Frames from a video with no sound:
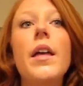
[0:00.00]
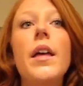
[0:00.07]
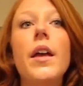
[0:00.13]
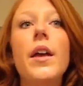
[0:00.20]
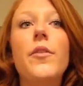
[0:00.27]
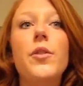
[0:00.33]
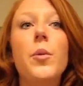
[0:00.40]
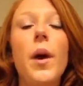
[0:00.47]

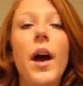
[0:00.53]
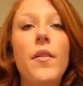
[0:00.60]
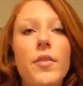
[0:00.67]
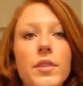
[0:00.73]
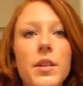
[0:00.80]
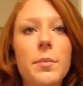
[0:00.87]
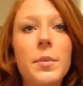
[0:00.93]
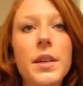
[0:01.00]
if you have
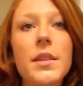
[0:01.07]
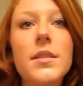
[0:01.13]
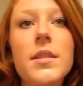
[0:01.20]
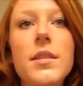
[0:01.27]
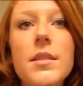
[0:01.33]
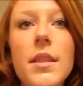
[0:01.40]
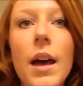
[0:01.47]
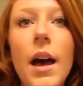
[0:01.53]
some
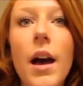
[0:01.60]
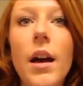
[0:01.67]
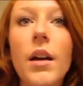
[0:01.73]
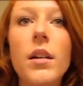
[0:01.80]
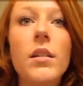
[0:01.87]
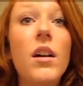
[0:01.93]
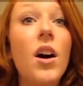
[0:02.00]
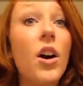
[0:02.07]
pieces that
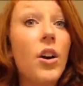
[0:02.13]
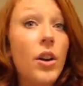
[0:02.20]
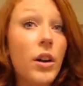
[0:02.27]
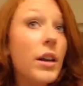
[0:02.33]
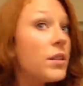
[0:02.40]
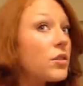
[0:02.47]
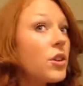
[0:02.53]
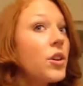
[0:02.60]
aren't
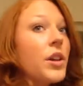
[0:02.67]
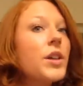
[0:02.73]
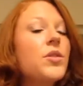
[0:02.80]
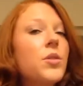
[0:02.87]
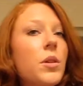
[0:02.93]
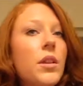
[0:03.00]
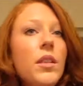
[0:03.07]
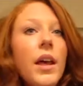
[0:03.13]
as curly as you
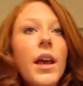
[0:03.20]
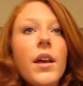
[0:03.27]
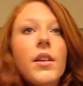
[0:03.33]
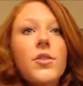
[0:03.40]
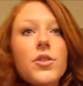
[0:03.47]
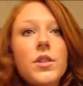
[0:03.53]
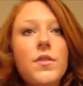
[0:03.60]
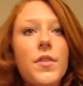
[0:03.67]
can like,
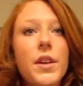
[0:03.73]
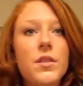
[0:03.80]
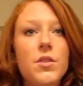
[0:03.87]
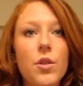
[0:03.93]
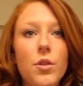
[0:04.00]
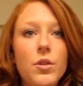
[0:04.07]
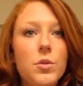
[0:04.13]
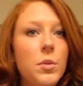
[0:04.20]
just fix
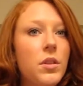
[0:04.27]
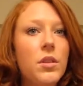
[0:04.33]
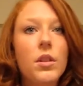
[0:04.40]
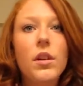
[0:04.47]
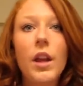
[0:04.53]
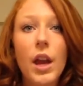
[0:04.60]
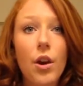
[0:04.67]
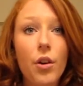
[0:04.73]
those with the
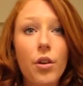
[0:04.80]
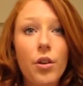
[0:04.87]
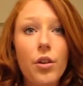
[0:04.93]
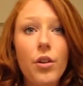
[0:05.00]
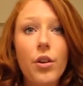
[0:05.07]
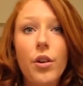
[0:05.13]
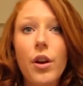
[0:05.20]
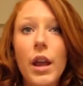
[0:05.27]
hair
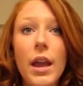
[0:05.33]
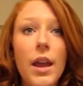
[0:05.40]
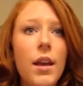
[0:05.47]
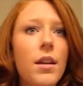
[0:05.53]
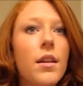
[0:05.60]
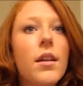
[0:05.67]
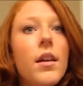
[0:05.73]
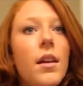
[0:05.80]
curler,
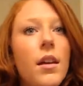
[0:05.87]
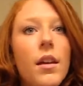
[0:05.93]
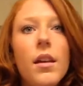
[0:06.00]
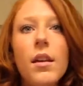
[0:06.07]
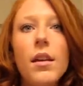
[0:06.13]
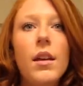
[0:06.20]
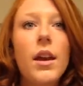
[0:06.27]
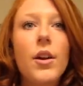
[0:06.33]
and
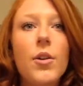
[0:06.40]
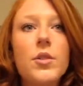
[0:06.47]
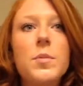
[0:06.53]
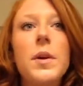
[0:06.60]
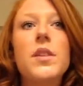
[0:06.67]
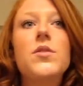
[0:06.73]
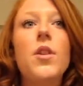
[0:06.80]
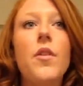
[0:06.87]
it goes by
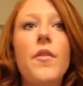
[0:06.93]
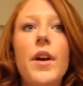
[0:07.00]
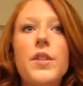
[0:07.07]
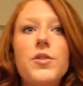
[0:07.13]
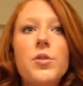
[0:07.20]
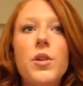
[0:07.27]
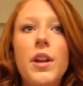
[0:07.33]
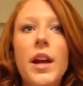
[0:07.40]
so fast.
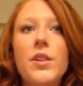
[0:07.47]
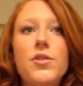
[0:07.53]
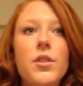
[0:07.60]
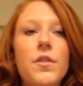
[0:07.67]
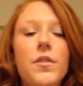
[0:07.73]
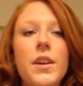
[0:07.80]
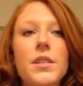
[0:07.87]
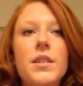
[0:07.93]
You could actually
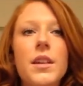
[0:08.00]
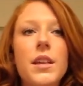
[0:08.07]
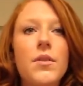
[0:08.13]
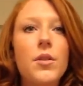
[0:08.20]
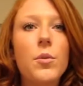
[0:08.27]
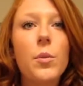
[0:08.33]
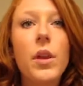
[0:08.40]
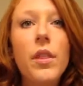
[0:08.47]
fix it
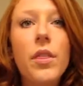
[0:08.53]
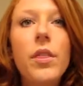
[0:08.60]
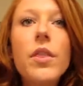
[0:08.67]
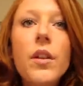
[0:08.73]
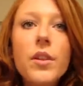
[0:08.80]
even with a